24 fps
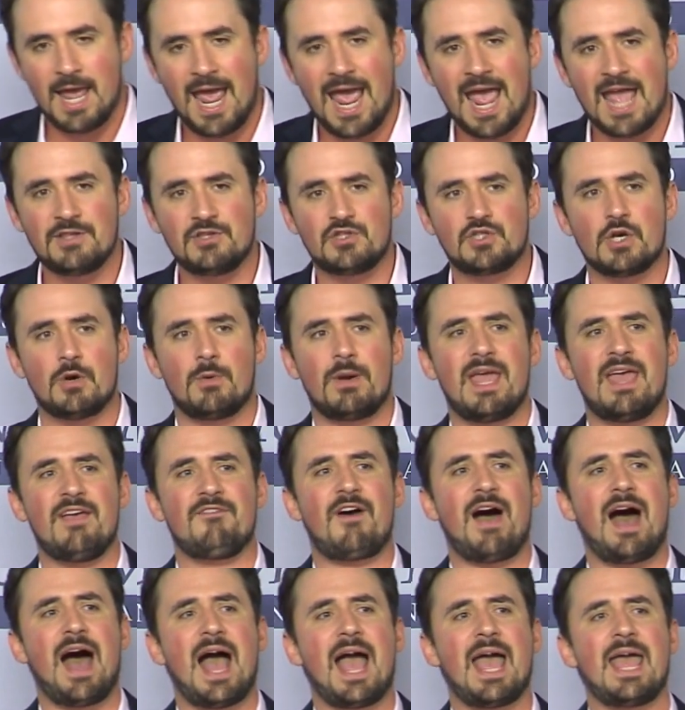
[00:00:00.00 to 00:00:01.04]
And so if
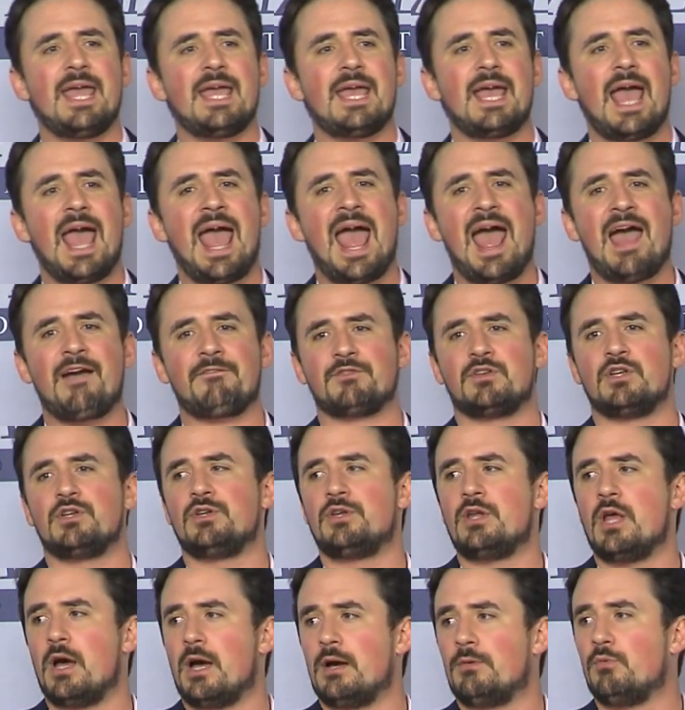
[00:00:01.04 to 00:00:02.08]
I have to
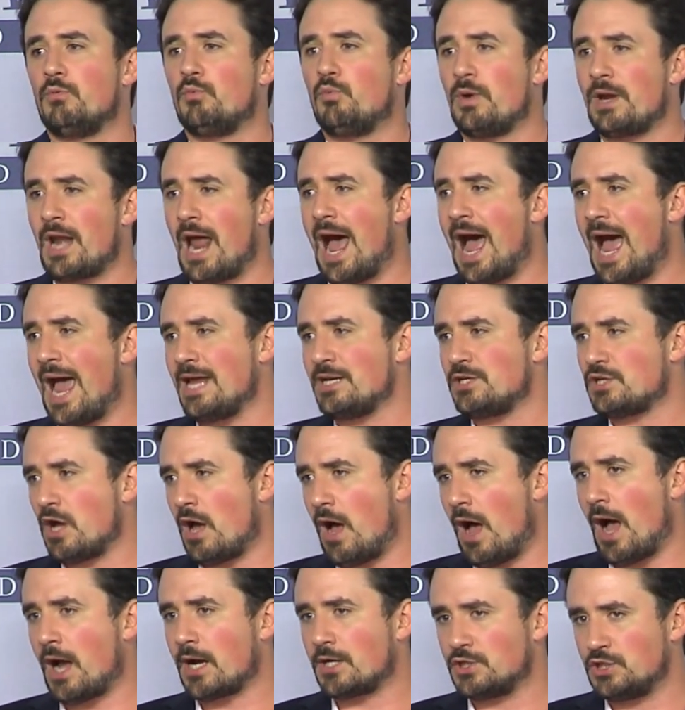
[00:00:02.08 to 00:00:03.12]
know, when I
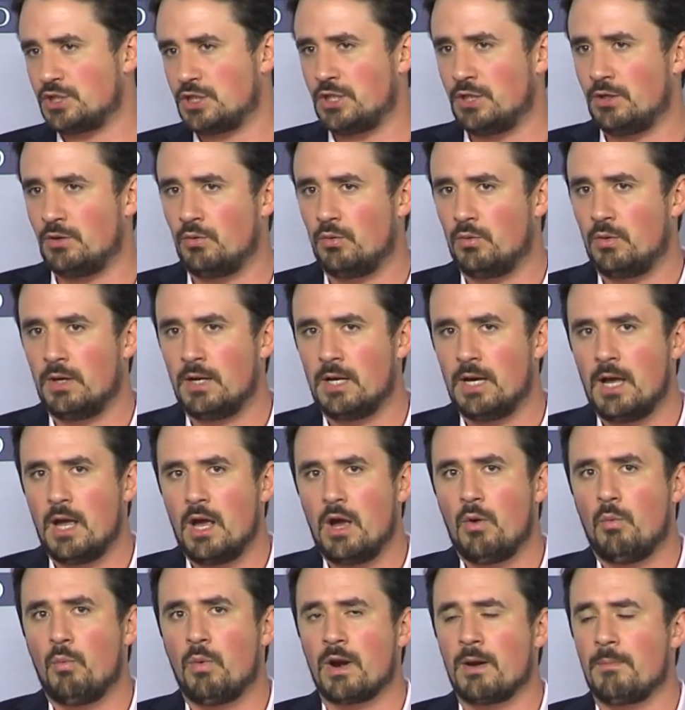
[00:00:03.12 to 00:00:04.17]
talk to
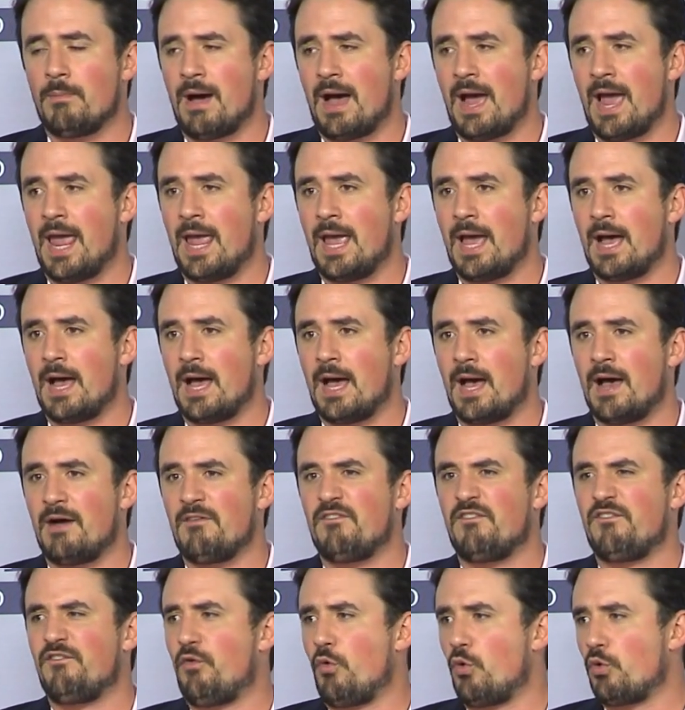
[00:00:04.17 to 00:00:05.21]
one of my
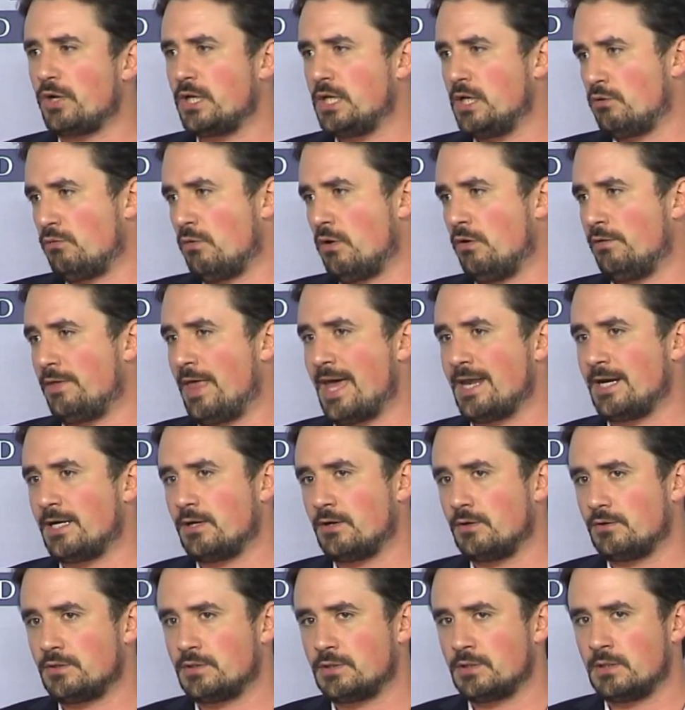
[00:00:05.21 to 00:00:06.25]
40 uh, year old
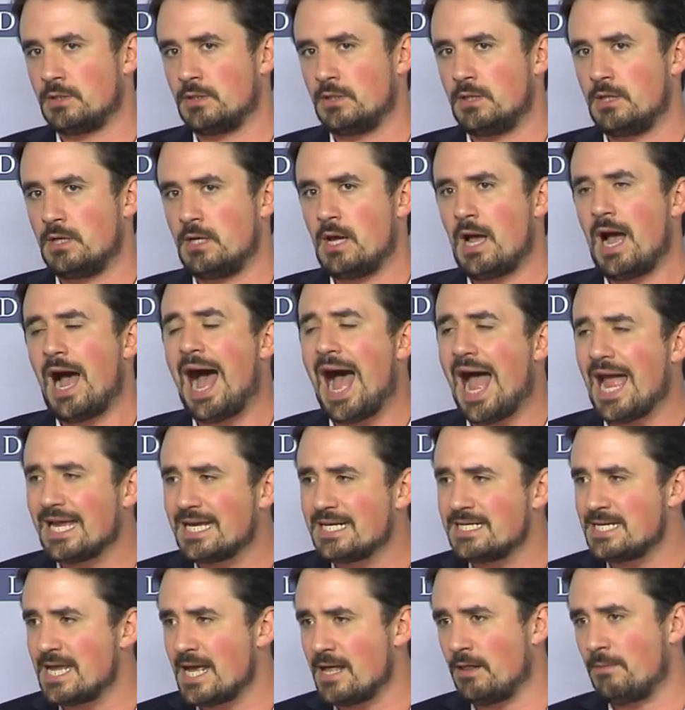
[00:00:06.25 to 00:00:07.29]
editors, I
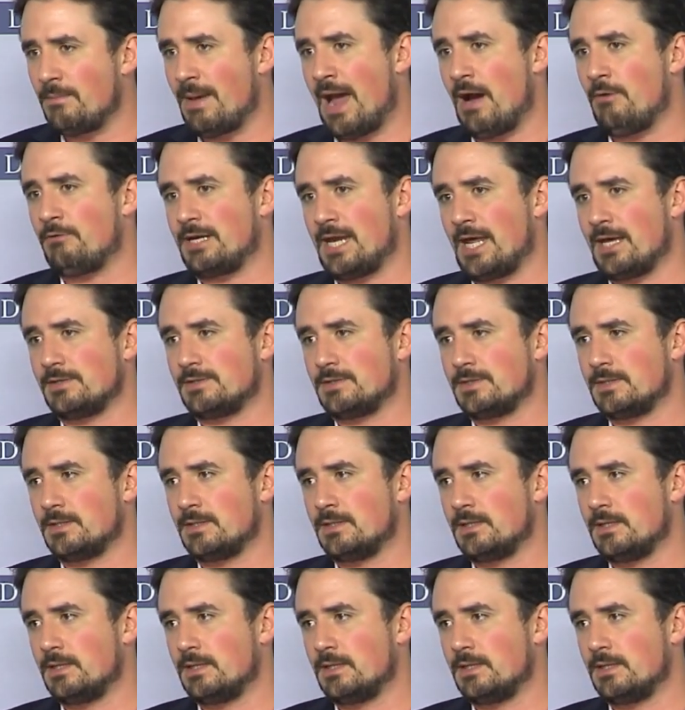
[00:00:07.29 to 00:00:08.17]
can tell them how it is.